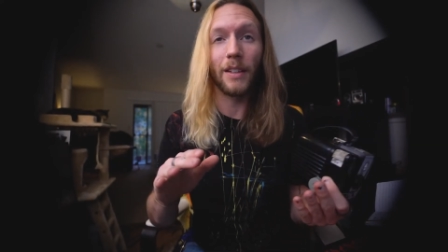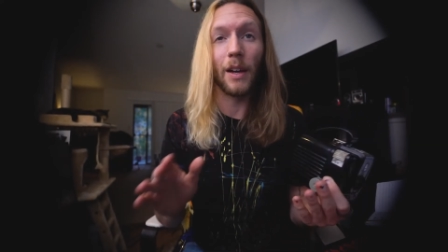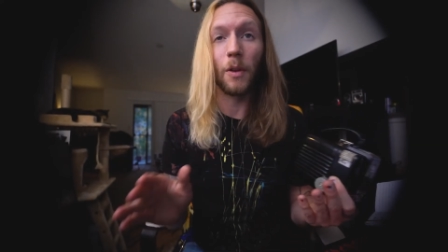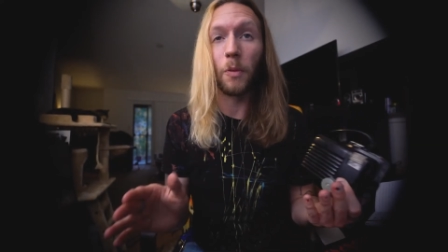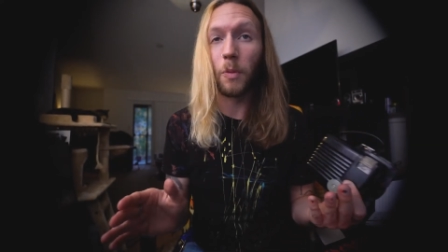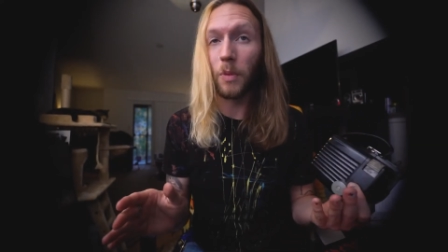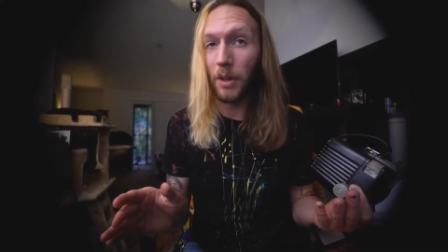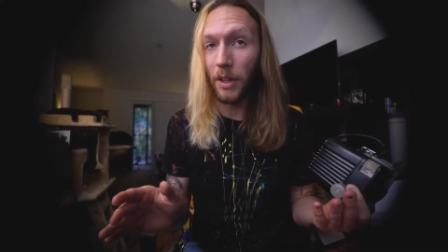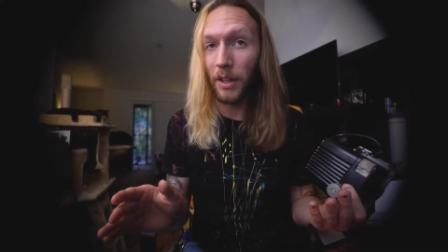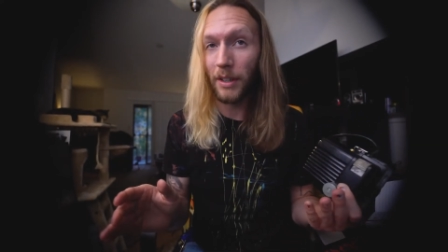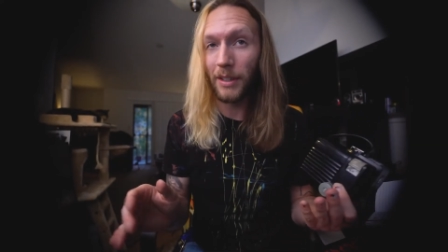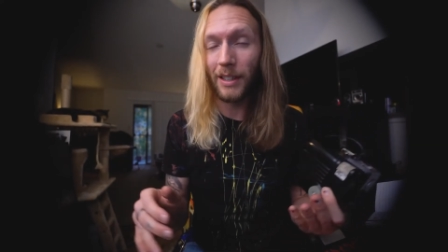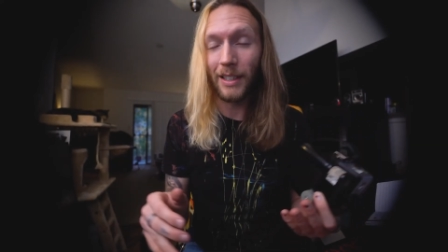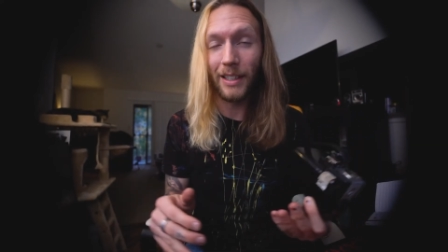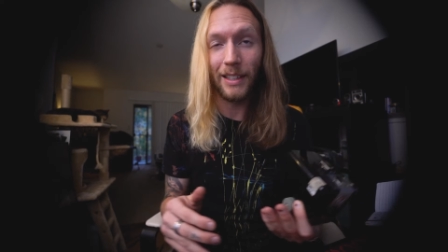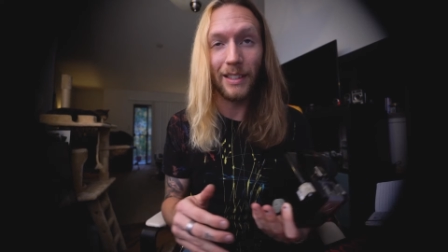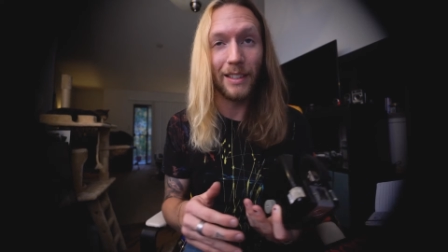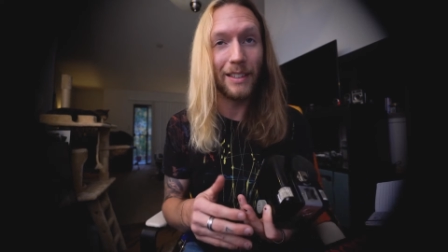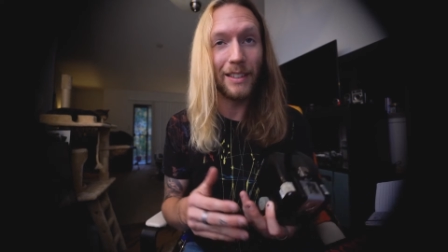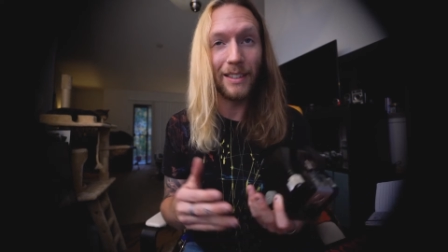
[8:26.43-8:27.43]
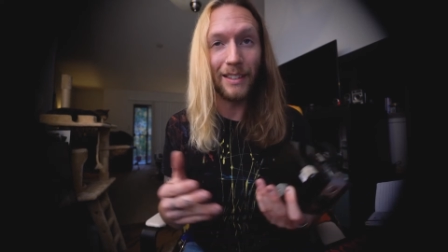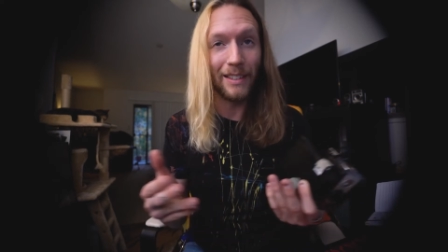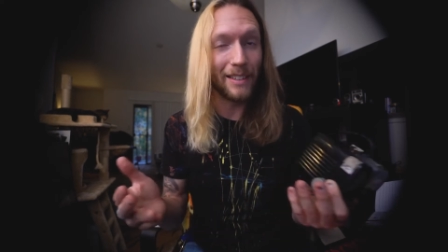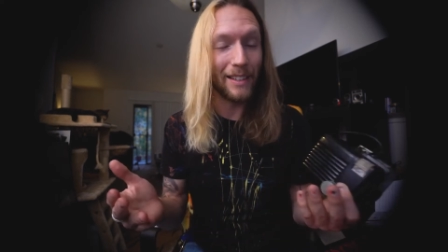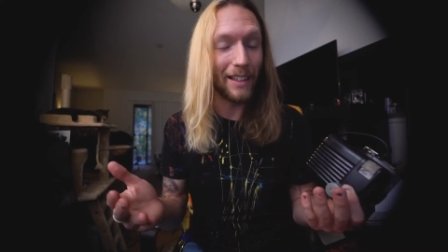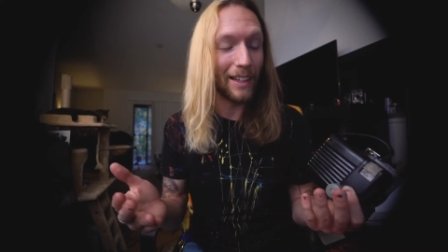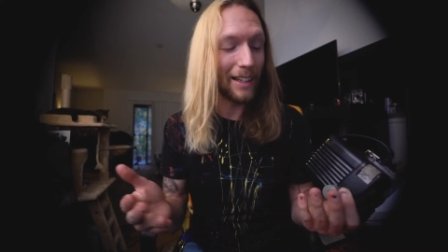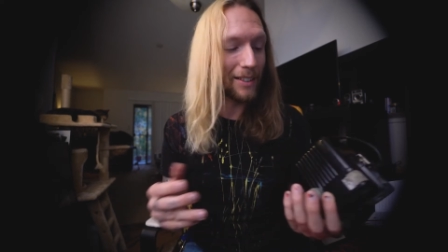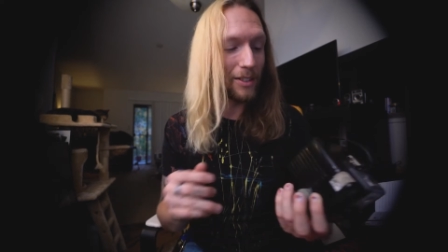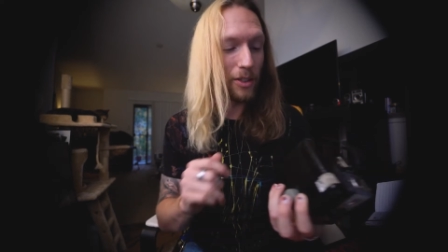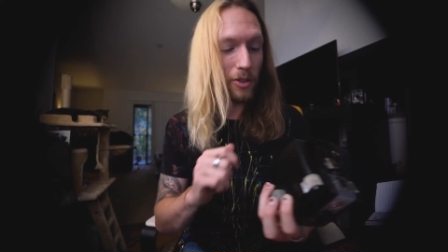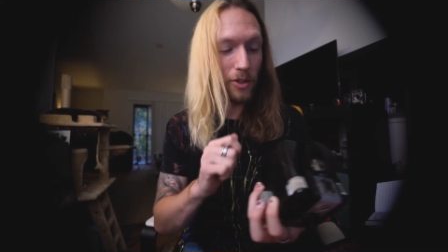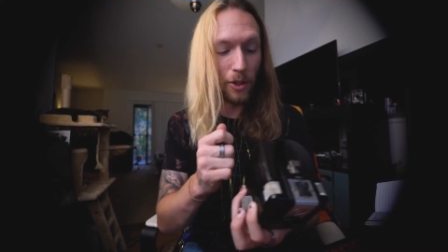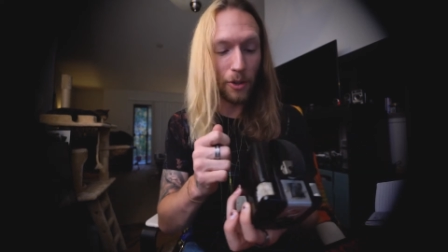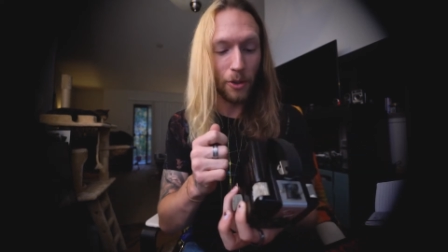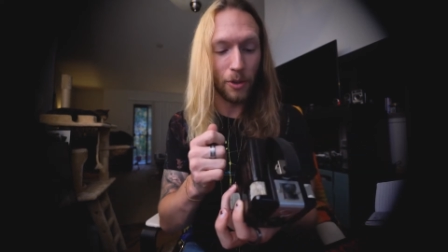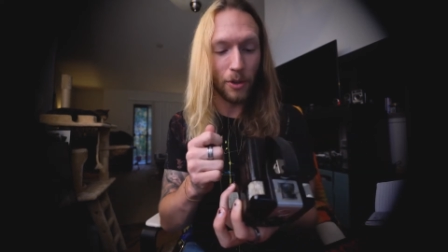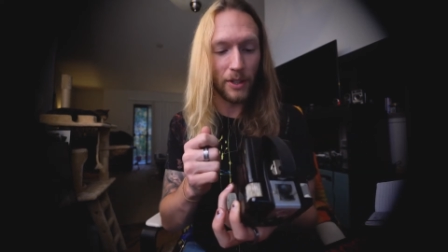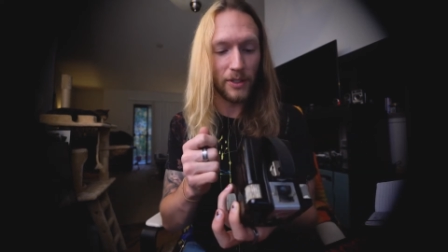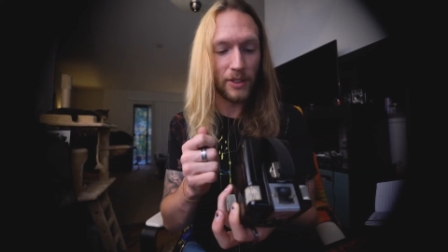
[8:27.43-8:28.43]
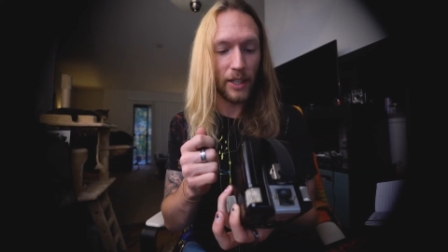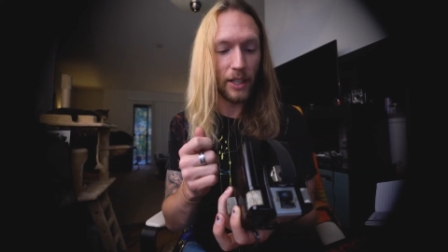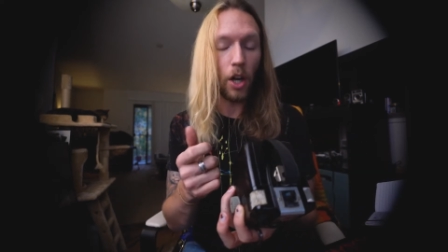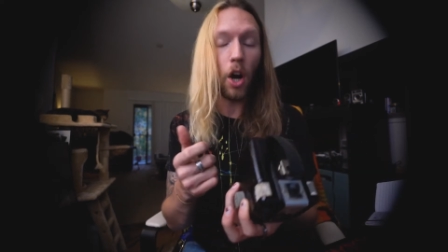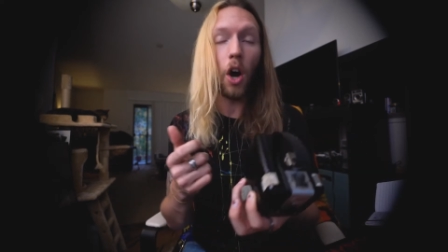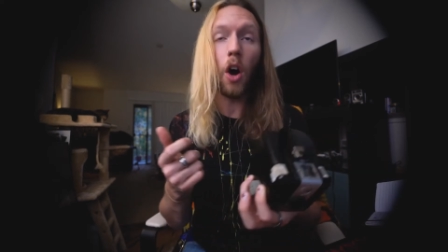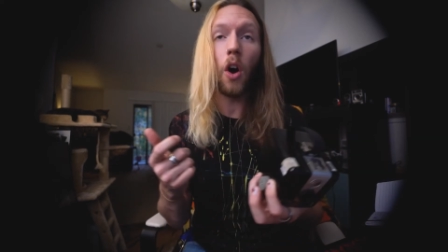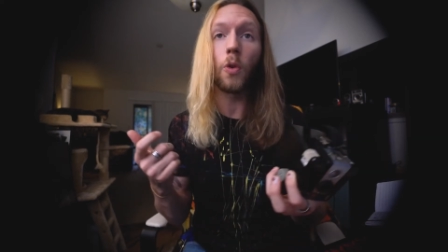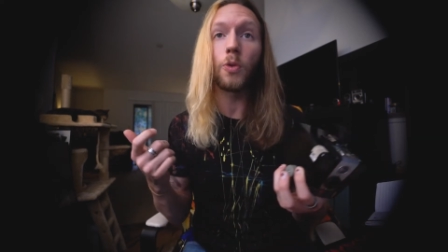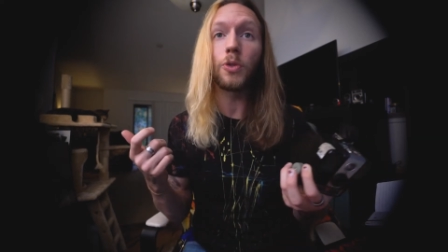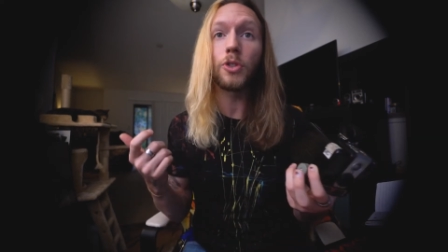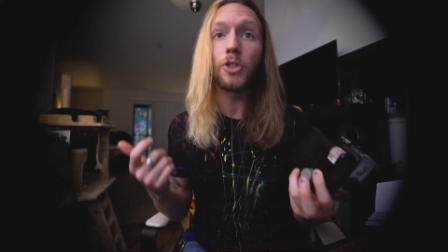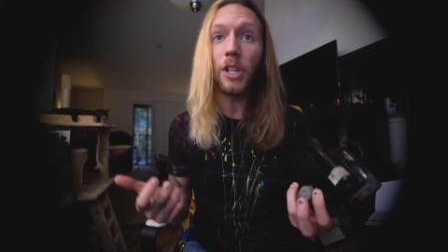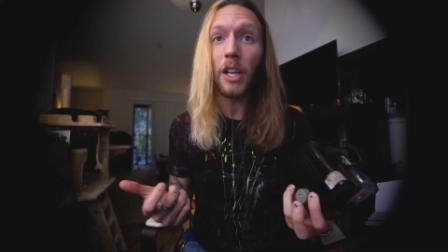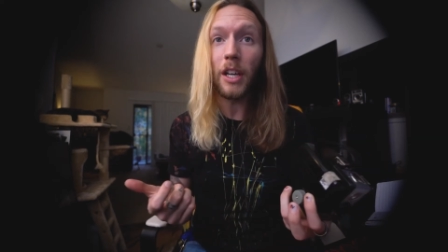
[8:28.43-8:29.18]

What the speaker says: not a 1, and then they get to 2 and it's like, oh,